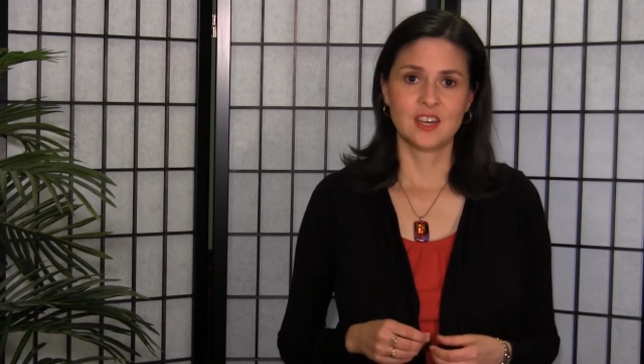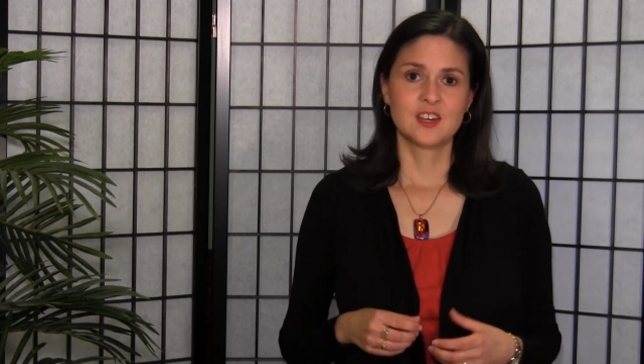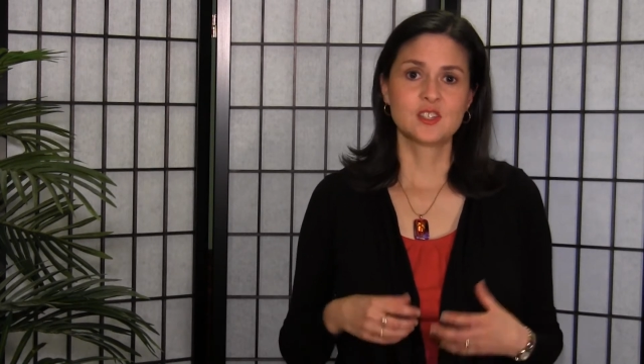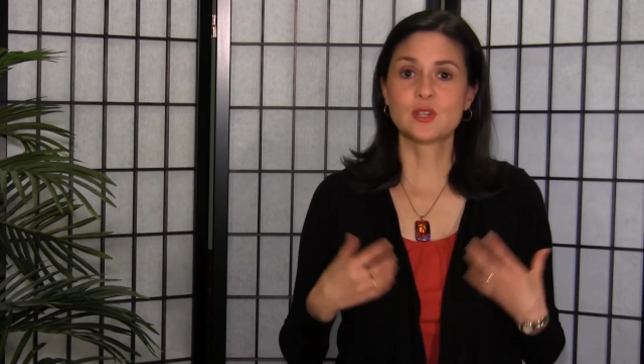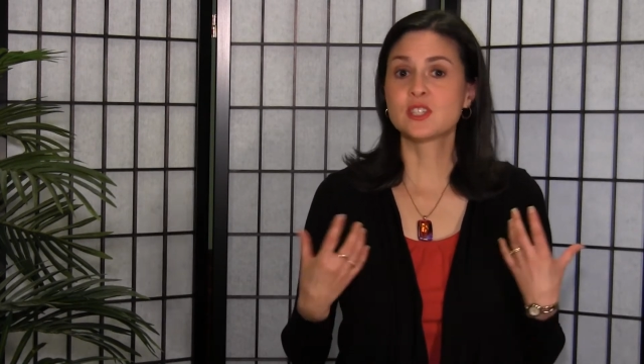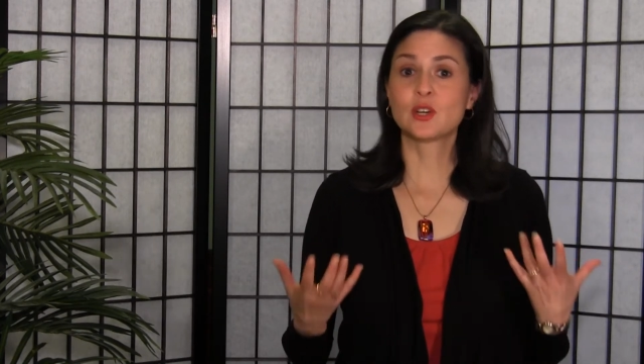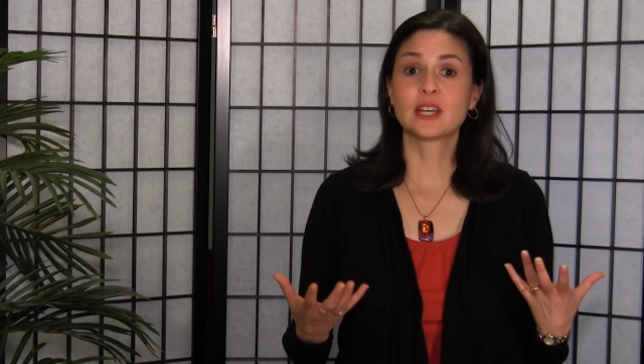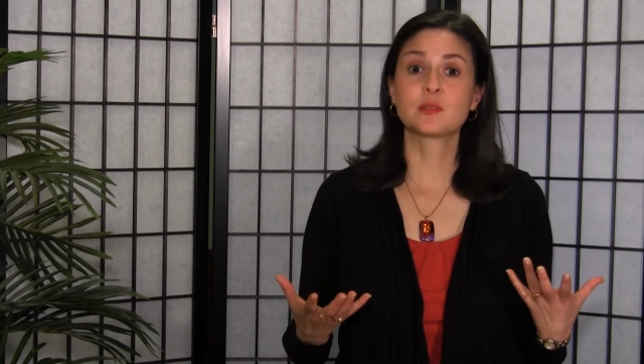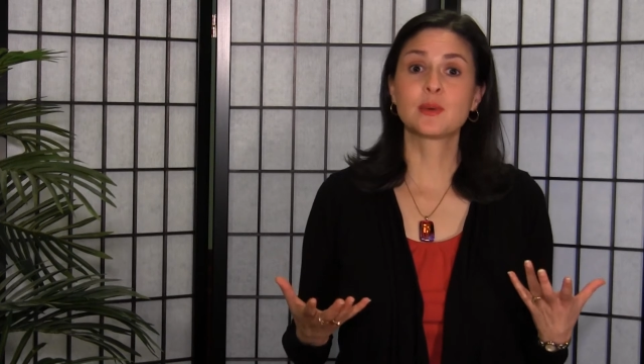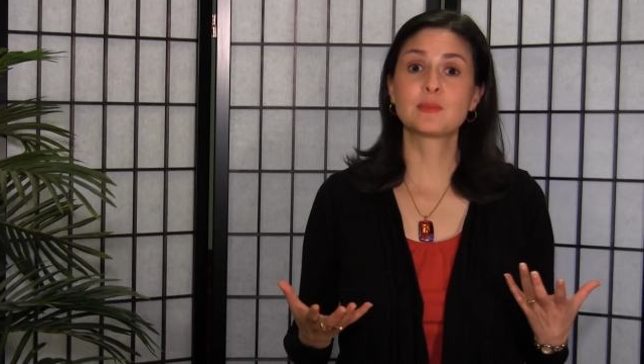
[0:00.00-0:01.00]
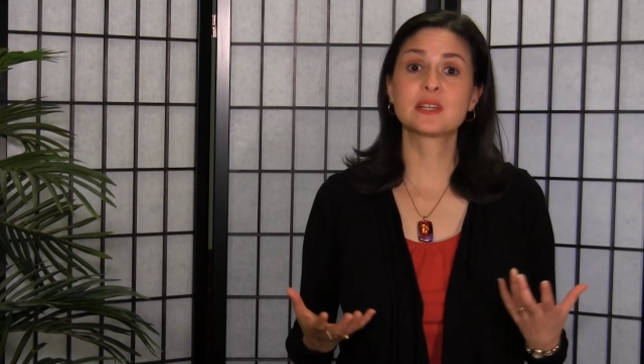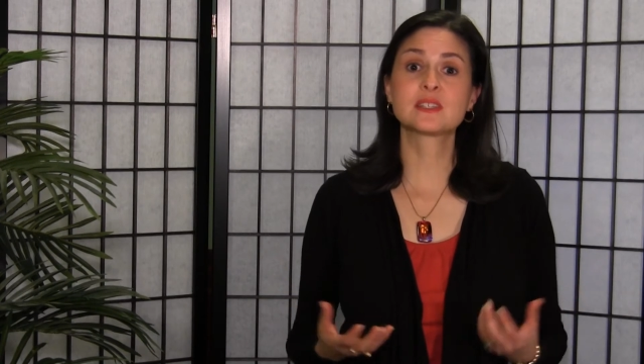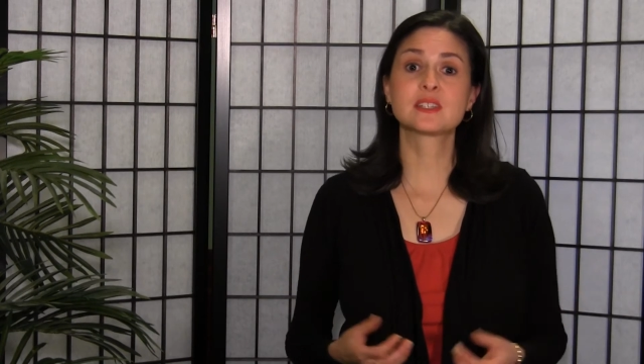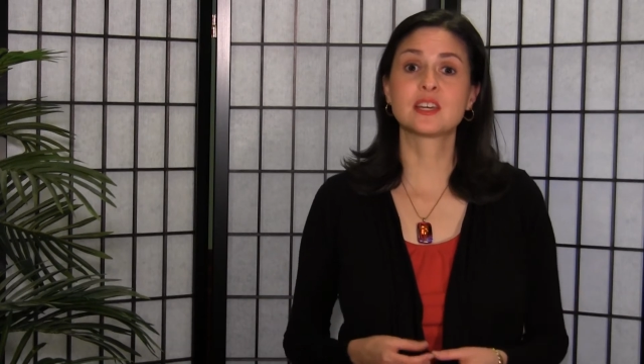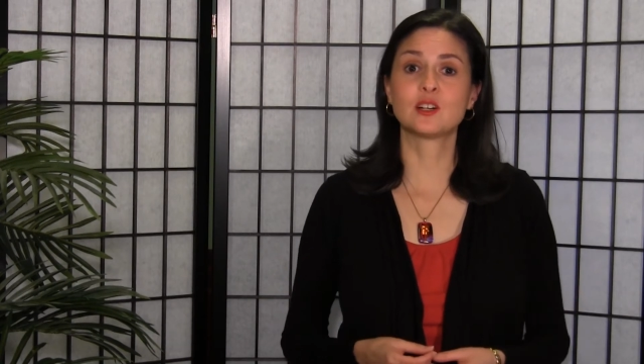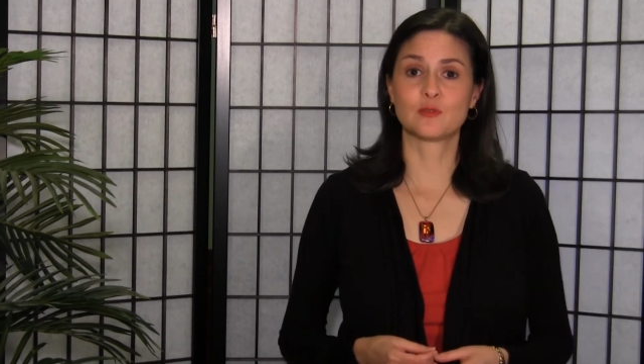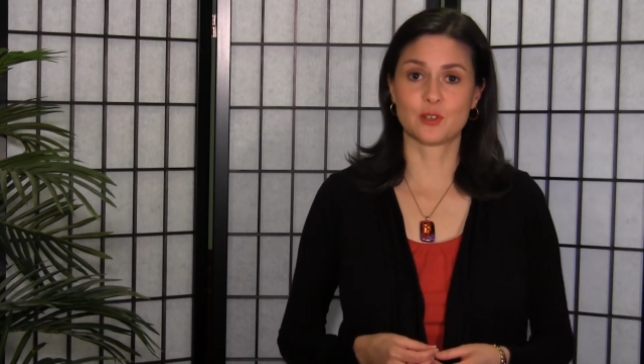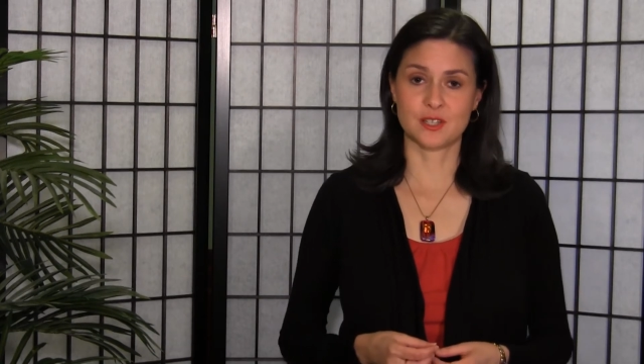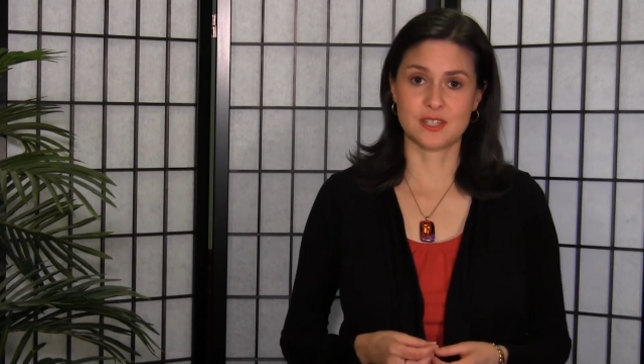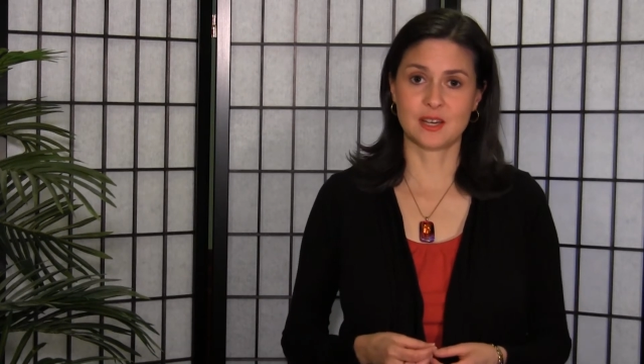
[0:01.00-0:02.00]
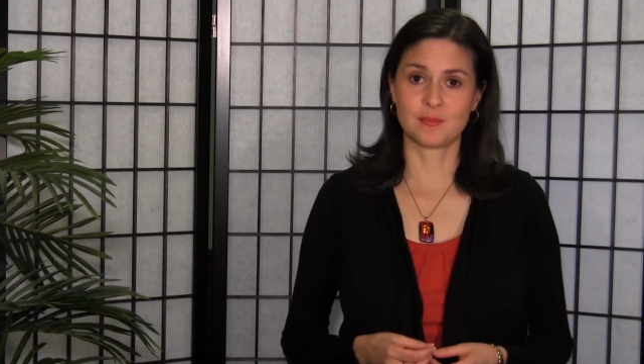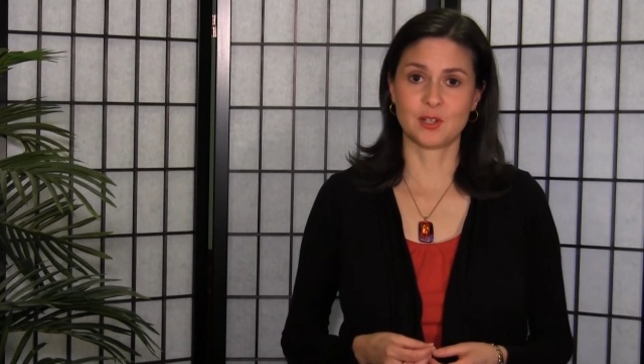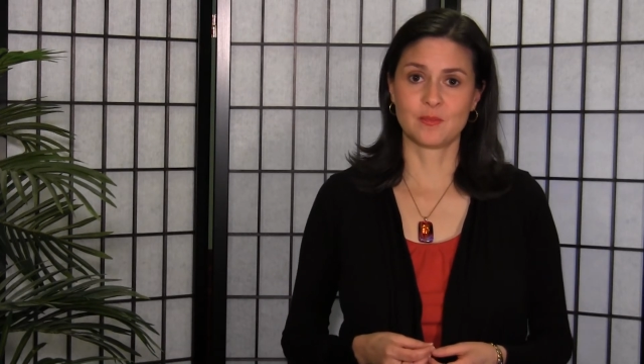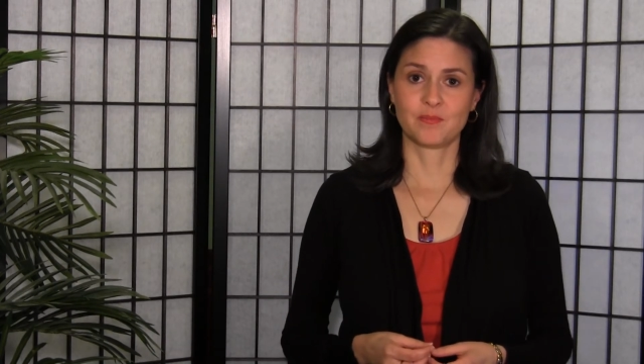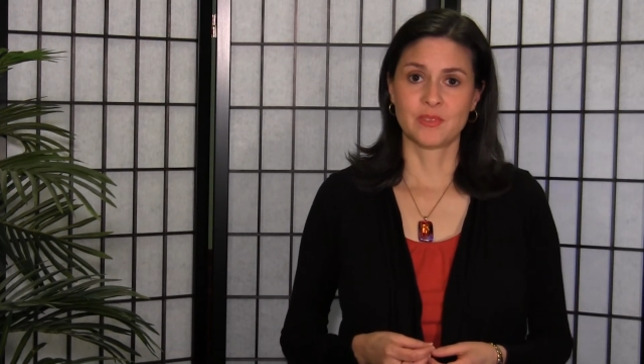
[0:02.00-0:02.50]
So a strength may be a skill, for example.